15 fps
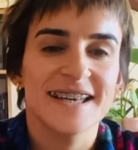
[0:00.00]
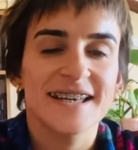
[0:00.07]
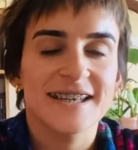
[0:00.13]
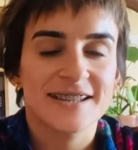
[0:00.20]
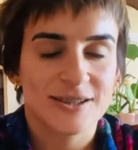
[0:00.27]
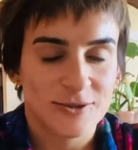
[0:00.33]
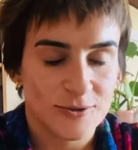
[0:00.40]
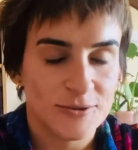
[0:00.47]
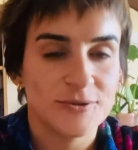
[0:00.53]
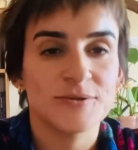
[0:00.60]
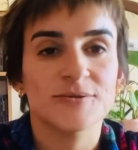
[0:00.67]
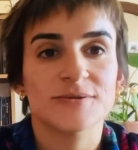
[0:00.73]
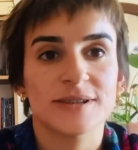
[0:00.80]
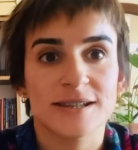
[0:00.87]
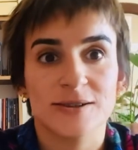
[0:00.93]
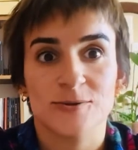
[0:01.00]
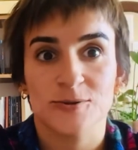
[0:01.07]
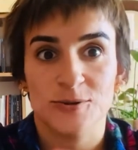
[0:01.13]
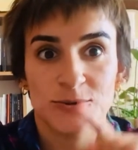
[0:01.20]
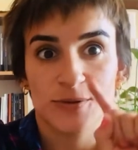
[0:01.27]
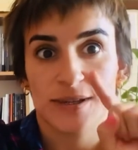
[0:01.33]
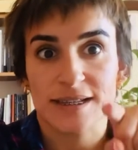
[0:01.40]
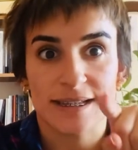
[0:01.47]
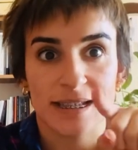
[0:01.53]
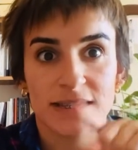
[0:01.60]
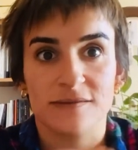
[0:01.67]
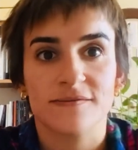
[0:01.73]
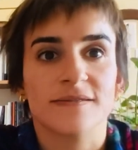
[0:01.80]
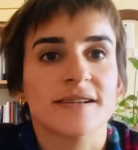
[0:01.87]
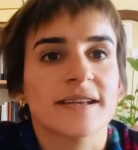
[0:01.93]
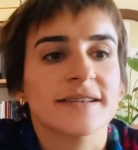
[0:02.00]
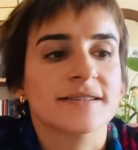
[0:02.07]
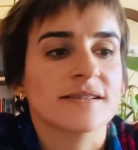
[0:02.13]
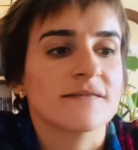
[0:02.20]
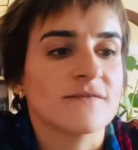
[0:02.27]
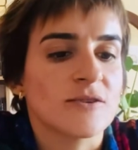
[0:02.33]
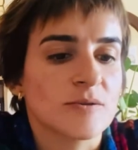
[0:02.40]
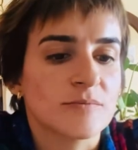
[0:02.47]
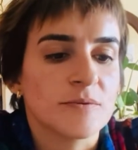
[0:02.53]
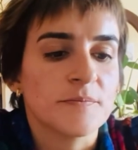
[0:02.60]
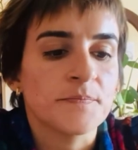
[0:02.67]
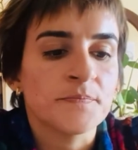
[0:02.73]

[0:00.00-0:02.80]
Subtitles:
So you need to use this phrasal verb.